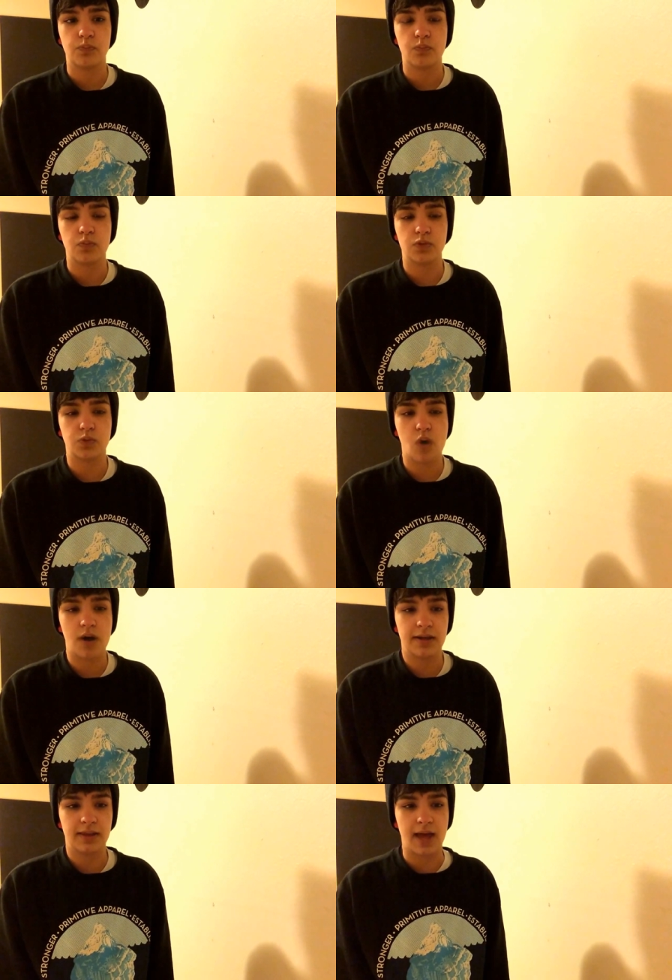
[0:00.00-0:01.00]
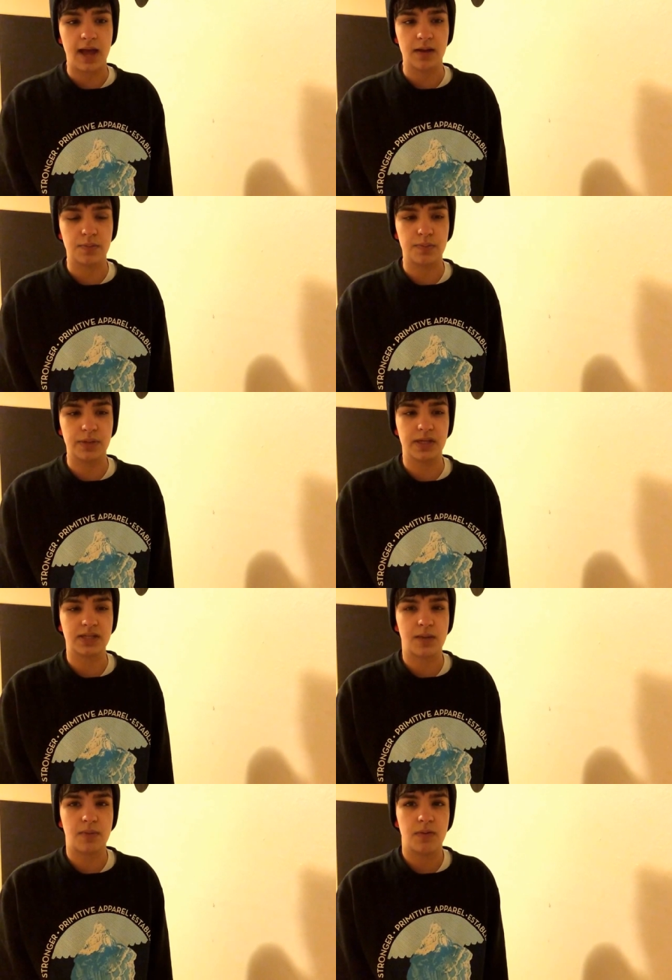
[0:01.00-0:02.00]
was wanting that because
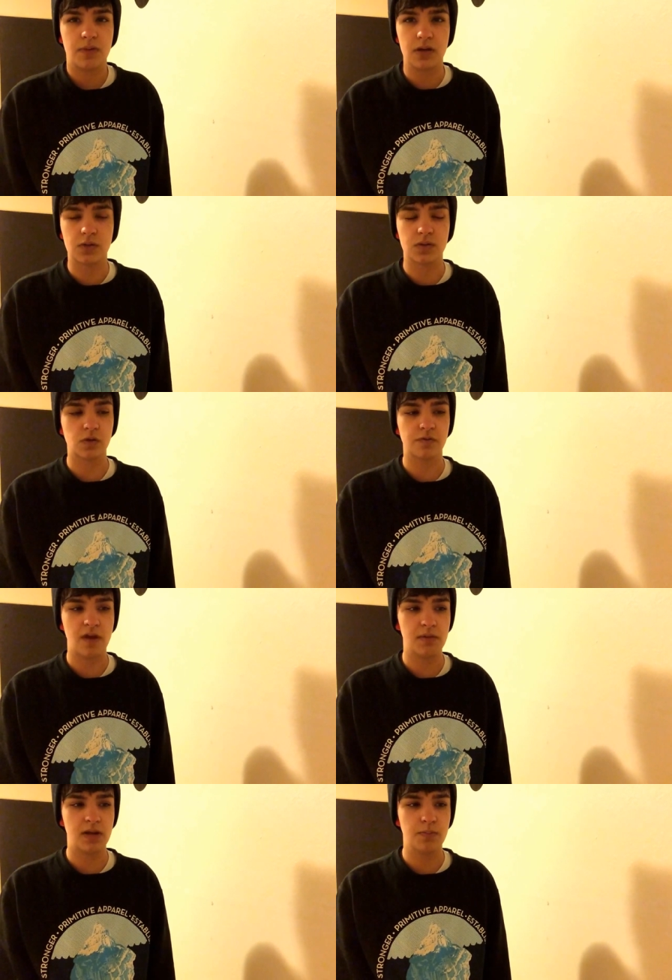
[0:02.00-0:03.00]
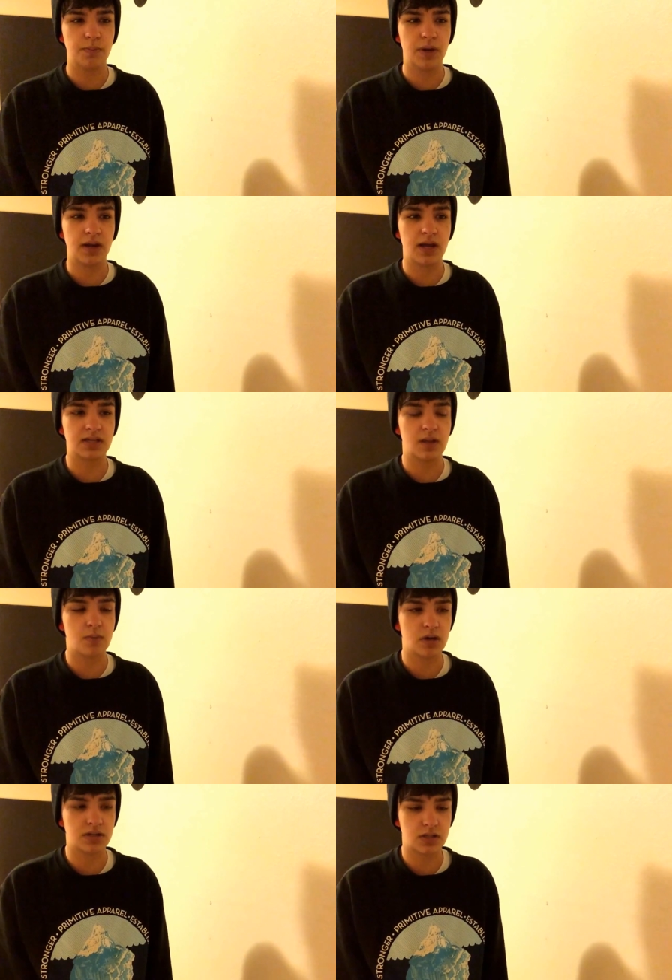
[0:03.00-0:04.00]
my appearance was so feminine. But as I'm
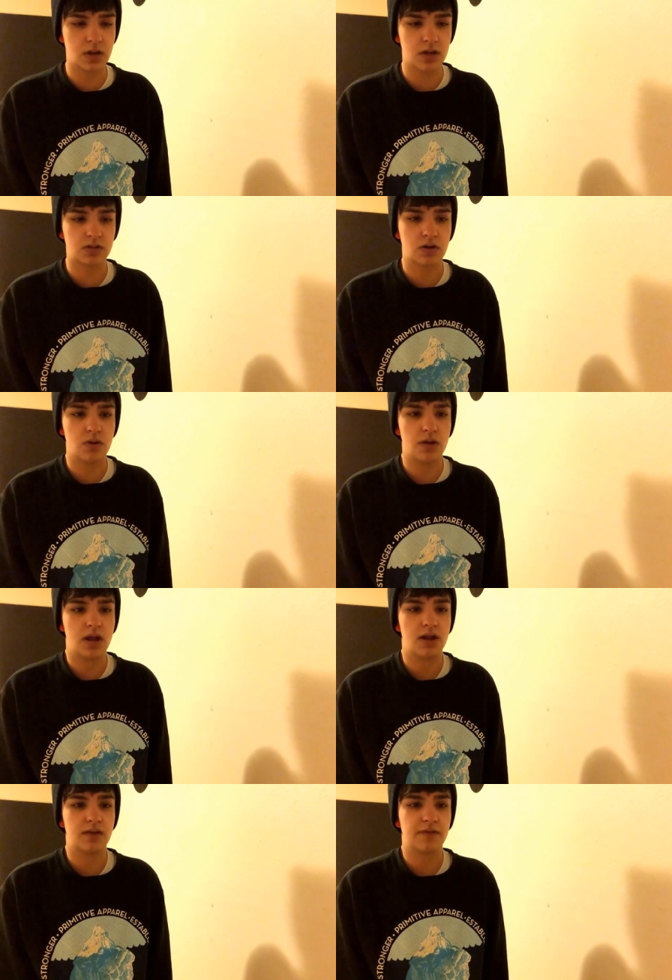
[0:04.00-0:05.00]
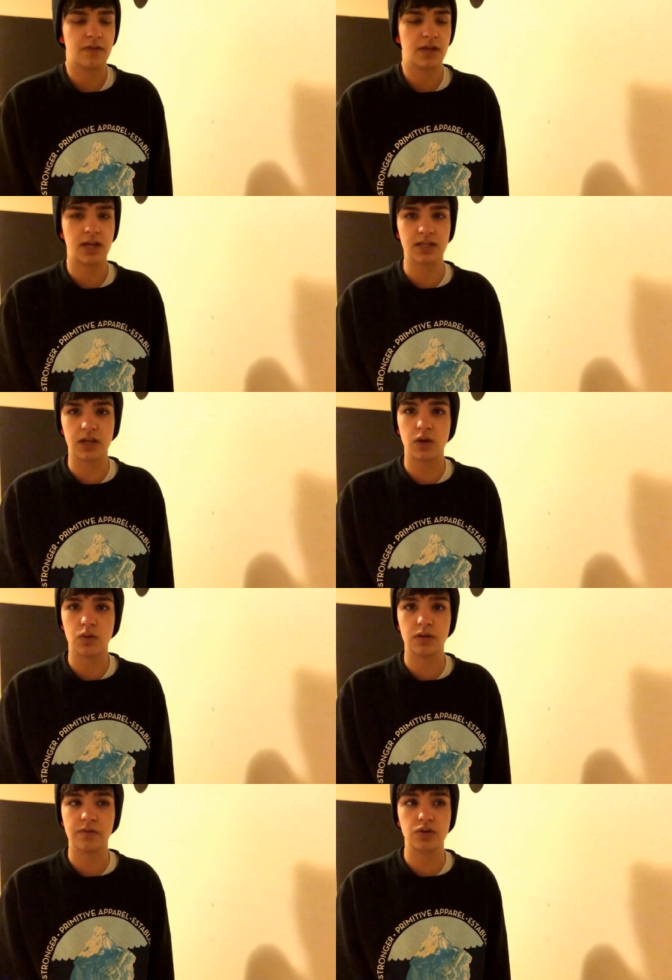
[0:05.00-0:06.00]
on testosterone, and I feel like as I go
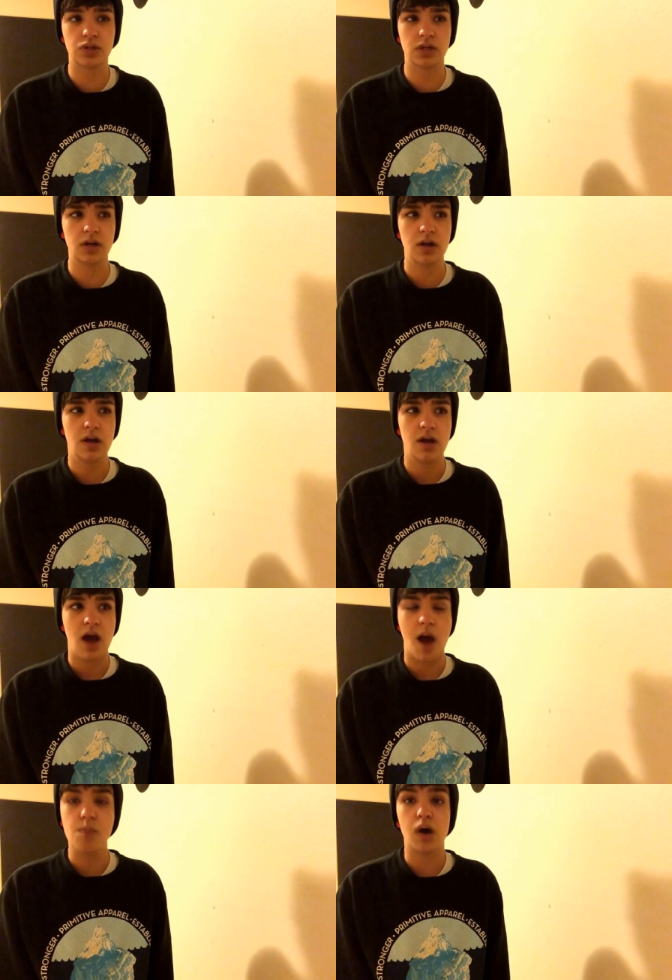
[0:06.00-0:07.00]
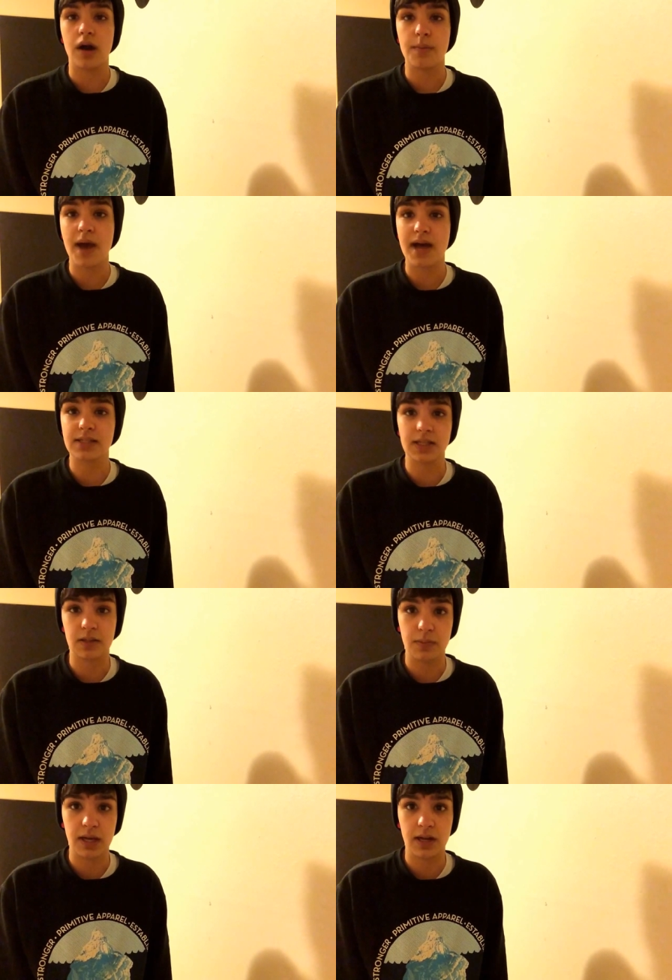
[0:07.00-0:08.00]
into the future, I'm not a
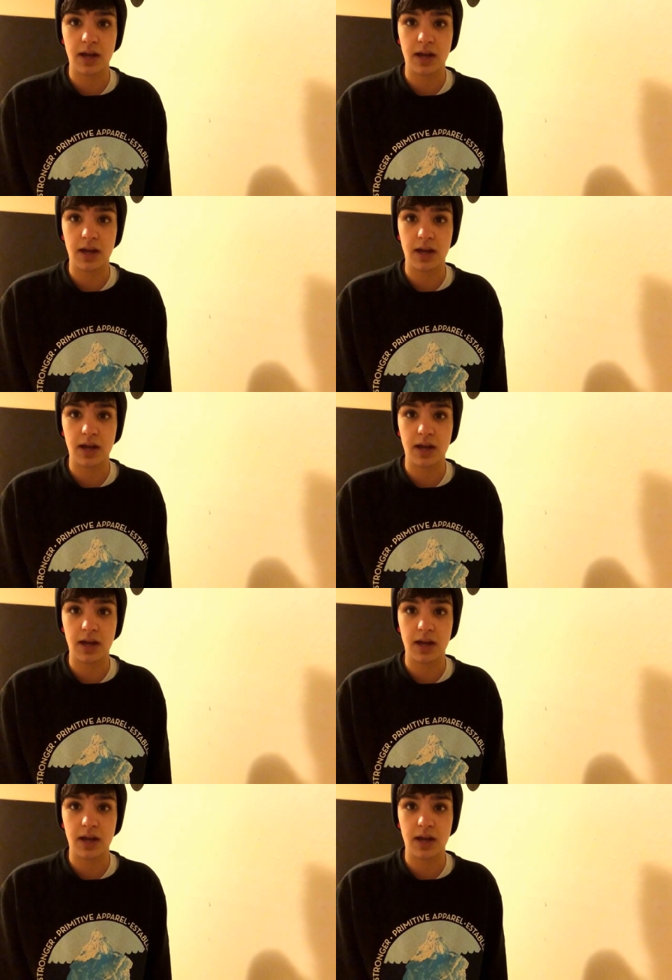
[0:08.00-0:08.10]
masculine man.